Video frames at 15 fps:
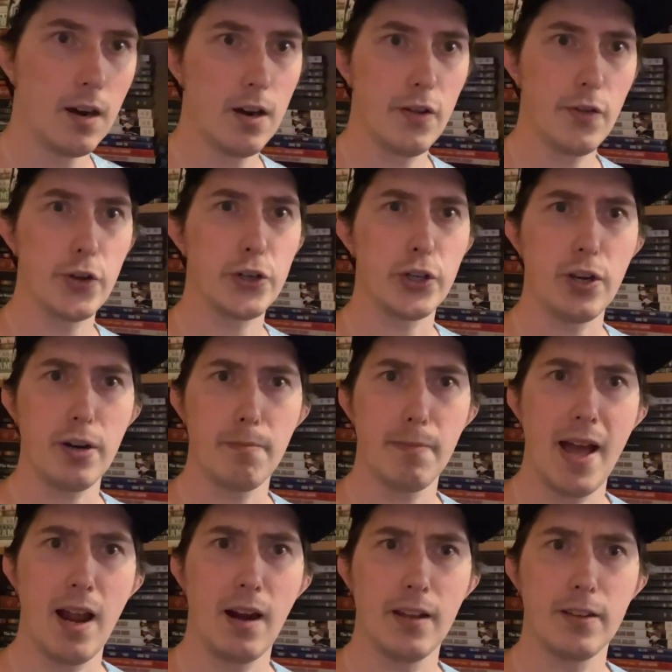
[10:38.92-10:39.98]
there's a good
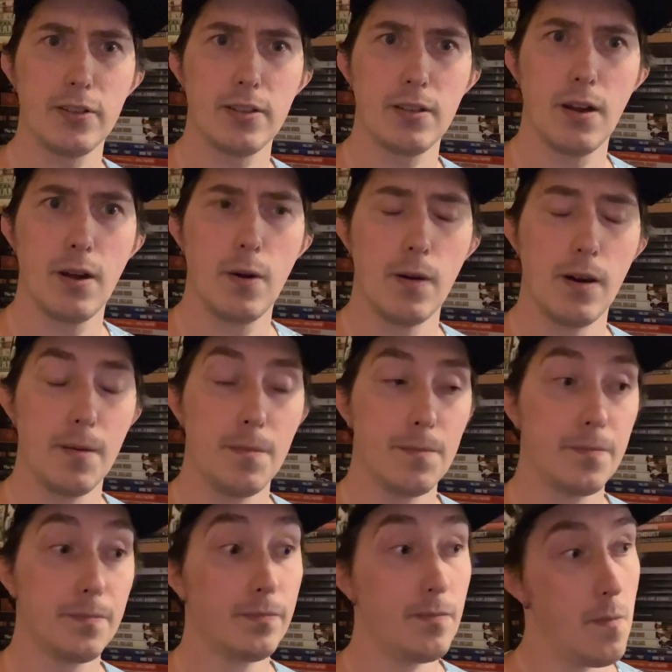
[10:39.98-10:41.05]
balance, where
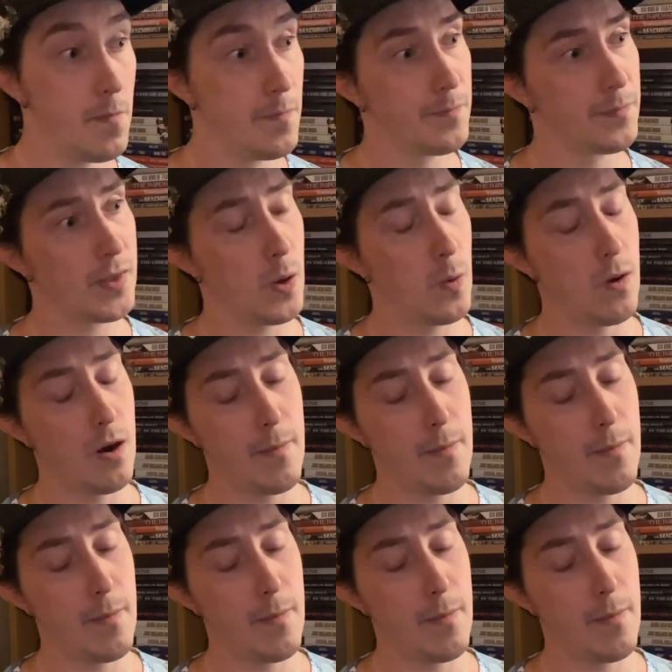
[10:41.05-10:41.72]
where